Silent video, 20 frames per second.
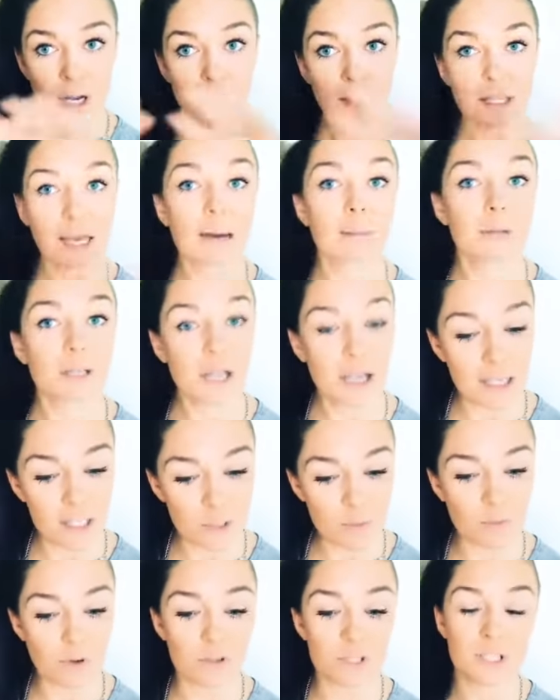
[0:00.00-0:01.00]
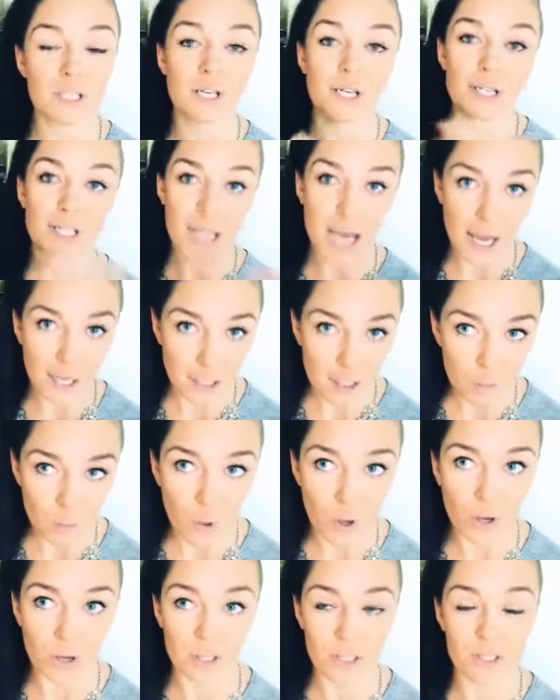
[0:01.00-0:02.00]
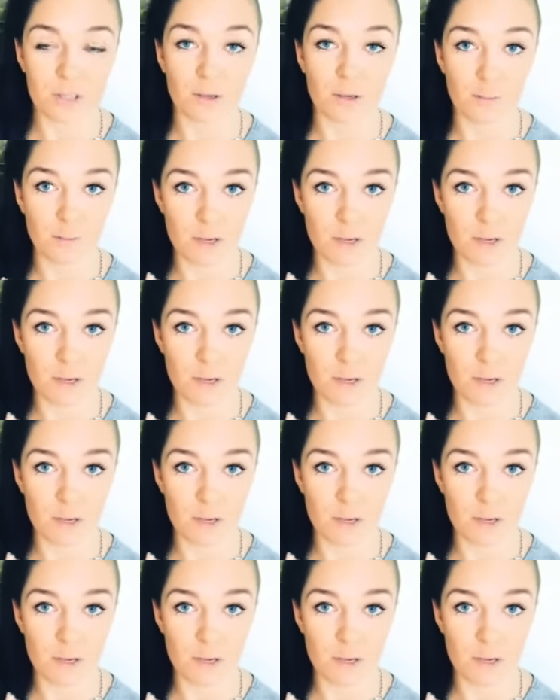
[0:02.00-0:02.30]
the application process how that works so i can